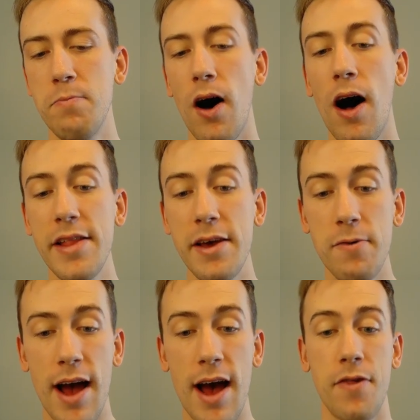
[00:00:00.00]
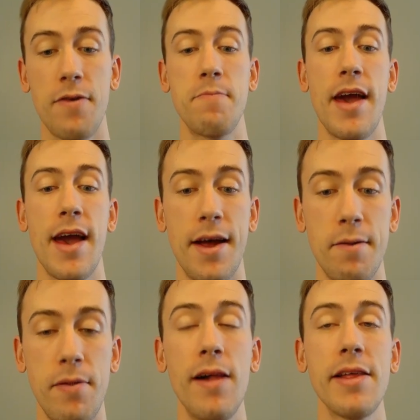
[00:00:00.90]
Poliwrath, man,
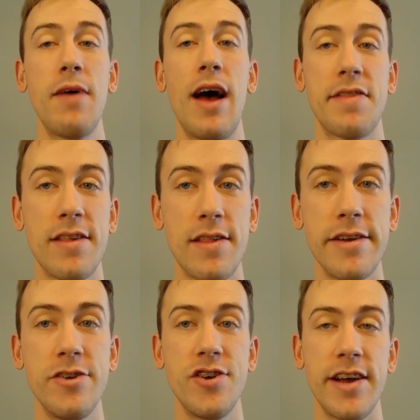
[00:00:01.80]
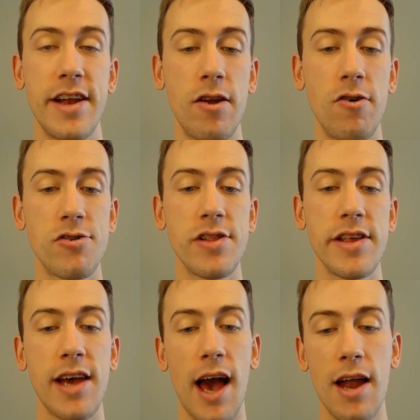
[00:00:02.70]
Poliwrath is legit in Ultra
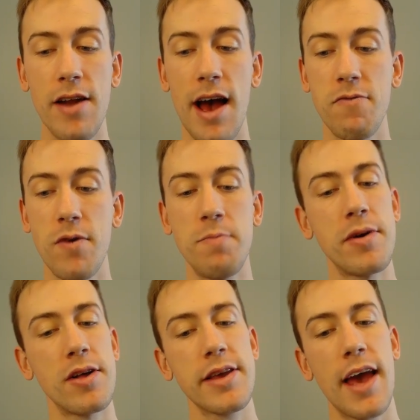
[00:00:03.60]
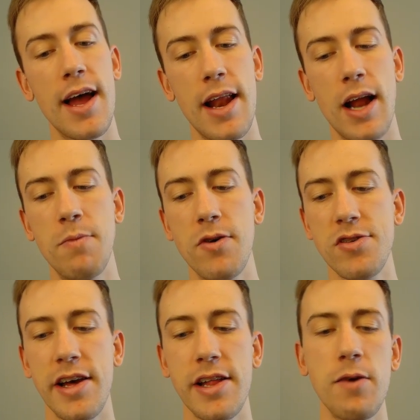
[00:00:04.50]
League. I don't have one built yet, and I
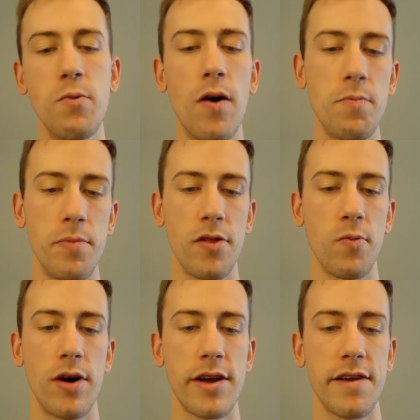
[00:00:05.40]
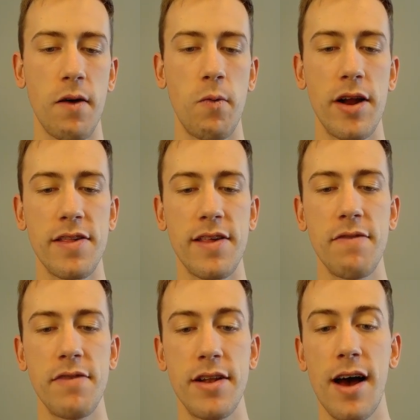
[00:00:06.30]
most likely won't build one because I want to
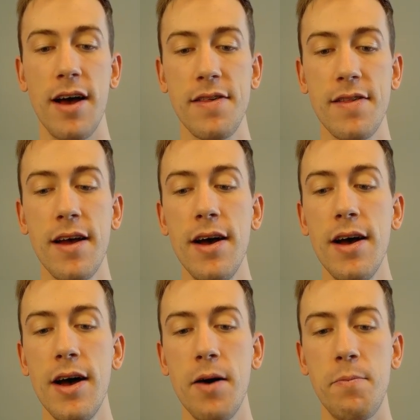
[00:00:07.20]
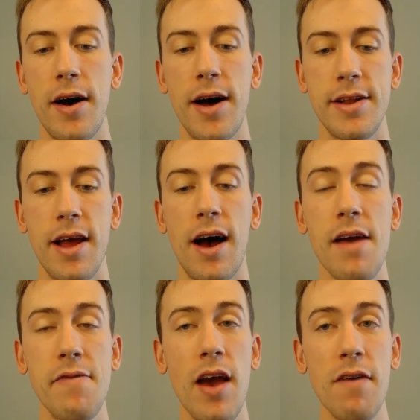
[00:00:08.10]
save the dust. But
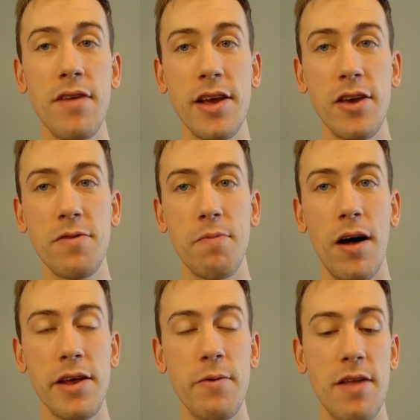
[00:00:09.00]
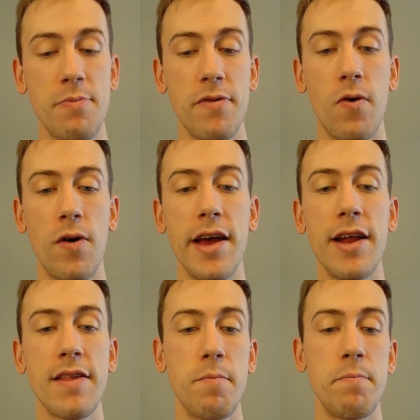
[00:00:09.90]
if you have not used Poliwrath before, it
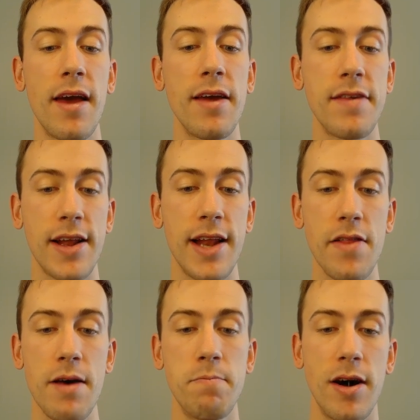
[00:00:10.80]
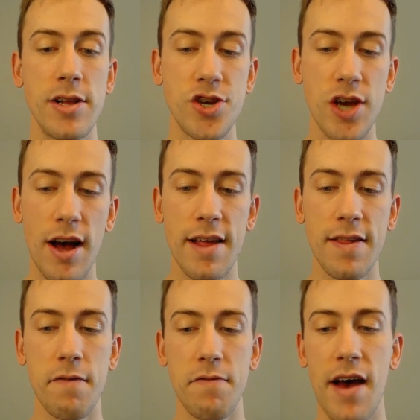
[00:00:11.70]
is amazing. Now that Mudshot
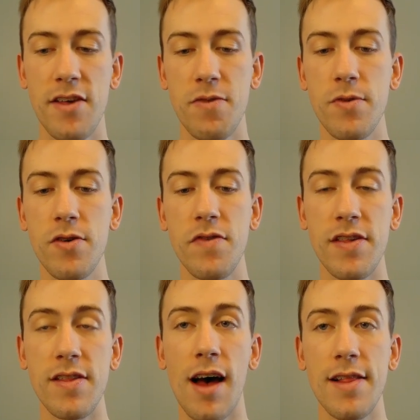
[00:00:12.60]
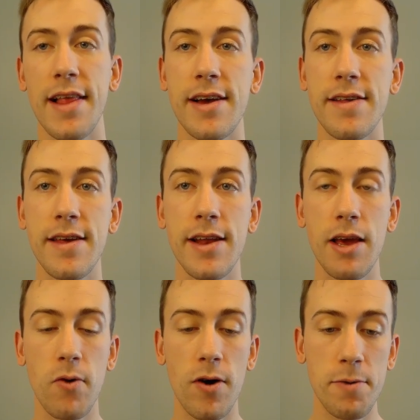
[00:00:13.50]
as the fast move is not Legacy
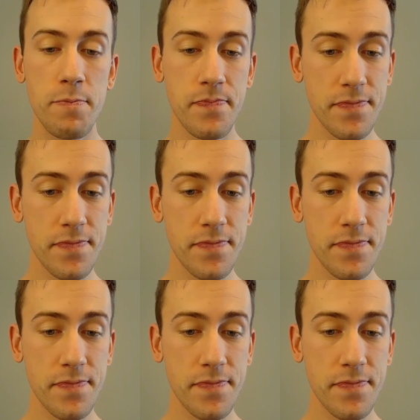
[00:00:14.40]
anymore,